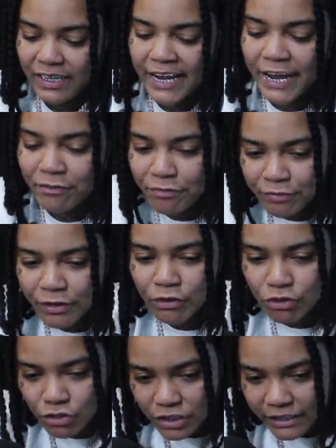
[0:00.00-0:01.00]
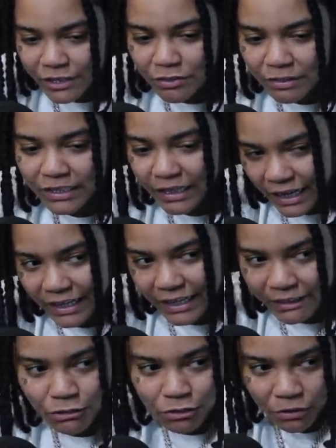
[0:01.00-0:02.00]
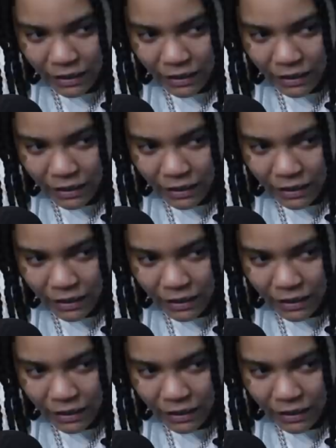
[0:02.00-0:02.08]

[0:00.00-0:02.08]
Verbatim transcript: it feels literally like an intro.